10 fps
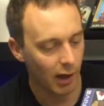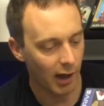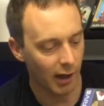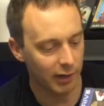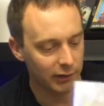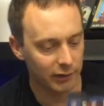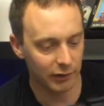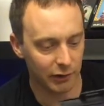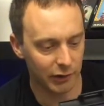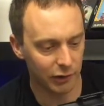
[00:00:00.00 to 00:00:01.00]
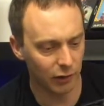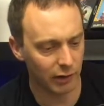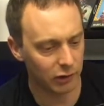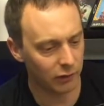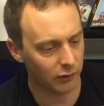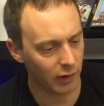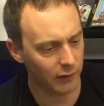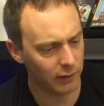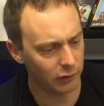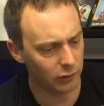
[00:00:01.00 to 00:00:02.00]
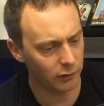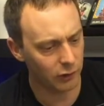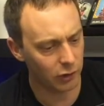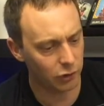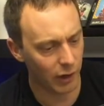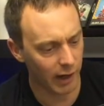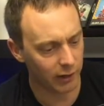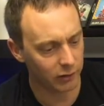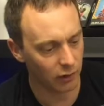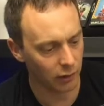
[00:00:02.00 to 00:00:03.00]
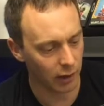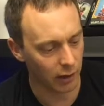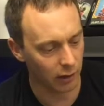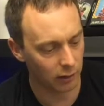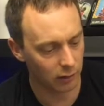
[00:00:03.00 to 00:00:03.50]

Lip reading: And there's only I think there's only 3 tracks on it.